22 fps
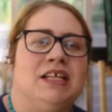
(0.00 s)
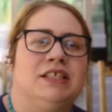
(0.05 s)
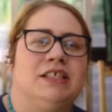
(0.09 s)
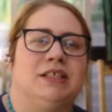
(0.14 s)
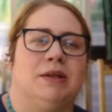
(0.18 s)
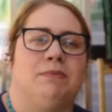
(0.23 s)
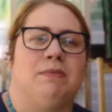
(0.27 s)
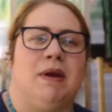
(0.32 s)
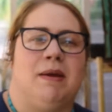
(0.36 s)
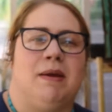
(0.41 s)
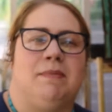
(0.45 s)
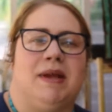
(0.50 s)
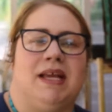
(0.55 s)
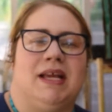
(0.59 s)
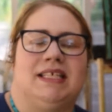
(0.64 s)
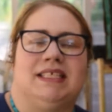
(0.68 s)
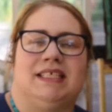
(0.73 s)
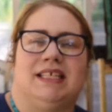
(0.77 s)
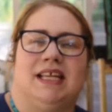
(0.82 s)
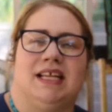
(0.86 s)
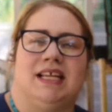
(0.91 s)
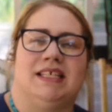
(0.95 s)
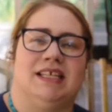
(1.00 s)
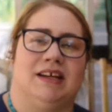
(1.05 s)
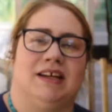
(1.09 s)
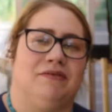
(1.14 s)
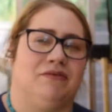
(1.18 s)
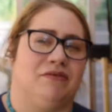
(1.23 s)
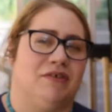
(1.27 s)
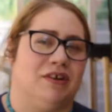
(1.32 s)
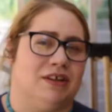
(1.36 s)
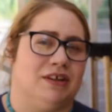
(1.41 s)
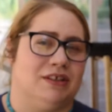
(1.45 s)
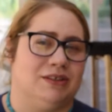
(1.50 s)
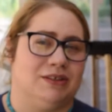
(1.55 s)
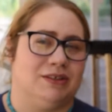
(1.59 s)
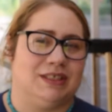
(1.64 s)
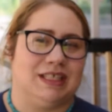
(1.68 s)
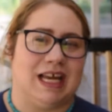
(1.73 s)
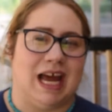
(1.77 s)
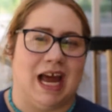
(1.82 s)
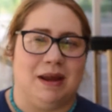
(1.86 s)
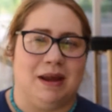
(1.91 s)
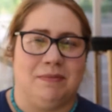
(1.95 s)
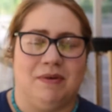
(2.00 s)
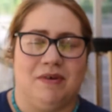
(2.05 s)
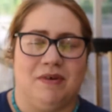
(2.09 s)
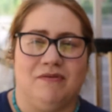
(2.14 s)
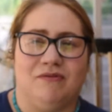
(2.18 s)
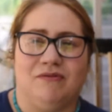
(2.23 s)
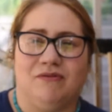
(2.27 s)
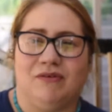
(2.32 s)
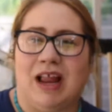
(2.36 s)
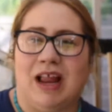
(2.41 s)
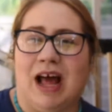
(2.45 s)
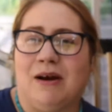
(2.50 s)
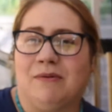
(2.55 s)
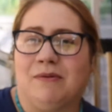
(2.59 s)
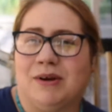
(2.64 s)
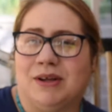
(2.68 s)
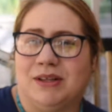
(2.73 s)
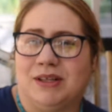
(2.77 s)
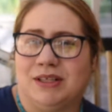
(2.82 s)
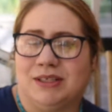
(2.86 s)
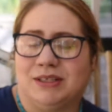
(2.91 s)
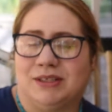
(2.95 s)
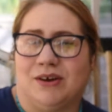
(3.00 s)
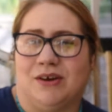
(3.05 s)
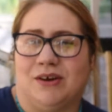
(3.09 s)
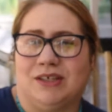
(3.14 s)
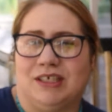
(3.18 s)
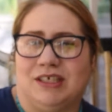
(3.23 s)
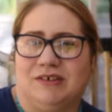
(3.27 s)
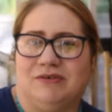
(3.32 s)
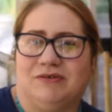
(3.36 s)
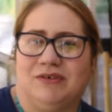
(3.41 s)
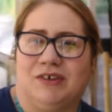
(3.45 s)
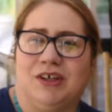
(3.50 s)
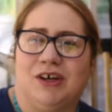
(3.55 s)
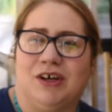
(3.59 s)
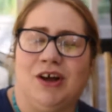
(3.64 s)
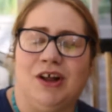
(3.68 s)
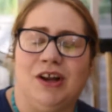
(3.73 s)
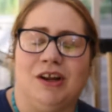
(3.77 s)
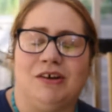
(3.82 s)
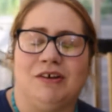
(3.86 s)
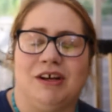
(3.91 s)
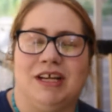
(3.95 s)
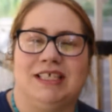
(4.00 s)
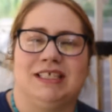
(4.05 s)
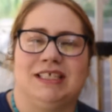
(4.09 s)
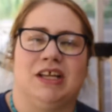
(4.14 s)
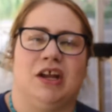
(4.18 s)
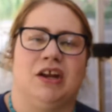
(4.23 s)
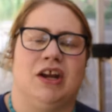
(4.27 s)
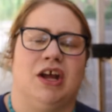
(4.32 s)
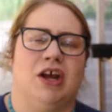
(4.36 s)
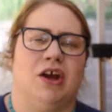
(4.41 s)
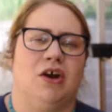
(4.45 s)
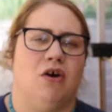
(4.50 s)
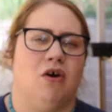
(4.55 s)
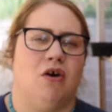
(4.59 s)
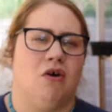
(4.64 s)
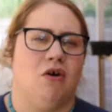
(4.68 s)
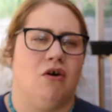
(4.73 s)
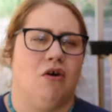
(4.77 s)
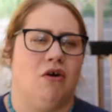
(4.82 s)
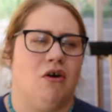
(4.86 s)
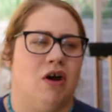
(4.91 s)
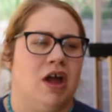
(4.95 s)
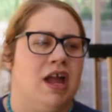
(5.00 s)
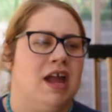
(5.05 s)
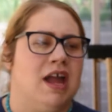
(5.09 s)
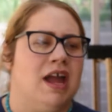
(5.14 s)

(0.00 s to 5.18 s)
So maybe it's a different type of flower that's got different colorings on it, or